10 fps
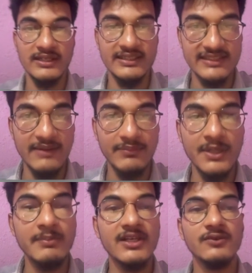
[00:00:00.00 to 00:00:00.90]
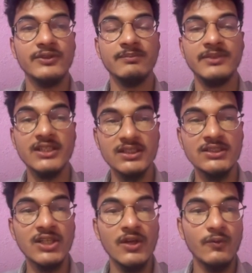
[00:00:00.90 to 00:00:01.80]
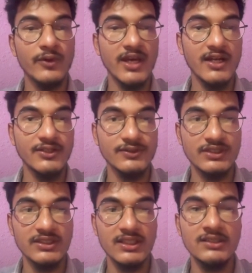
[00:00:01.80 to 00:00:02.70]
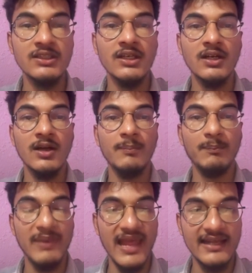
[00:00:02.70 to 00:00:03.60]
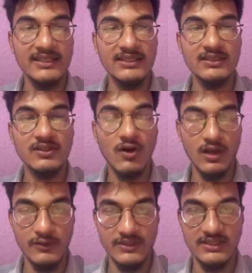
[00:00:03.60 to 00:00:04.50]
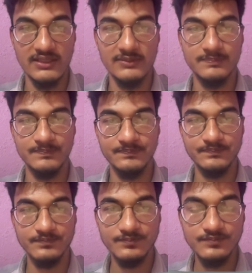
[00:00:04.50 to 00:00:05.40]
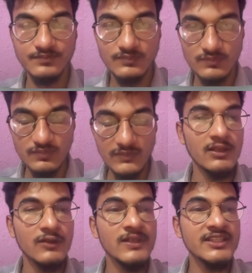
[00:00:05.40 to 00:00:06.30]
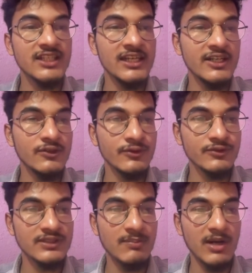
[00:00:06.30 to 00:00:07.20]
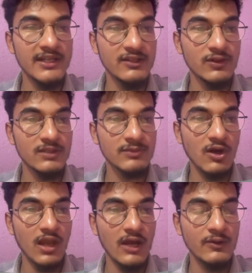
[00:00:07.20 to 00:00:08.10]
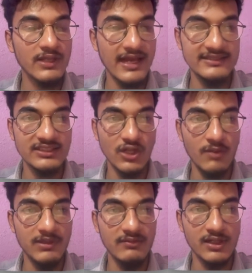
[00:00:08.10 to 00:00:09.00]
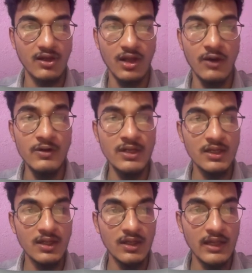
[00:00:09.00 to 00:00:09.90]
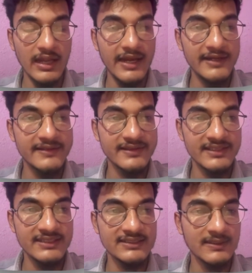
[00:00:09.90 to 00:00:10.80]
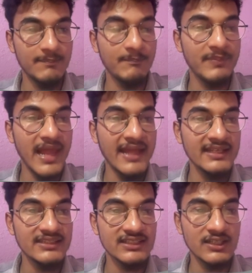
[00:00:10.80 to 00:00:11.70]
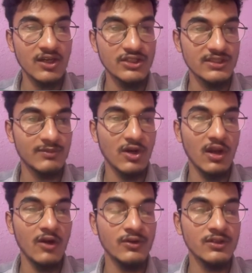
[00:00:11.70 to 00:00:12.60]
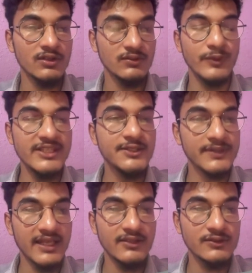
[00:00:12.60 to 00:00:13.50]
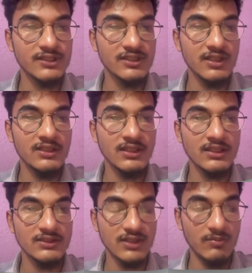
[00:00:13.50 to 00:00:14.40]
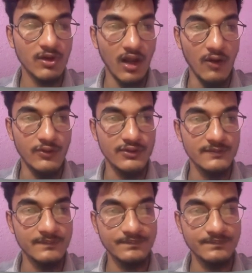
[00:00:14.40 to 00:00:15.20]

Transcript: disappear because we, because we are using the blank callout setup. You will still need to use the multi-column callout as the top level callout. And this blank is a custom callout, which you can use in the sub callouts.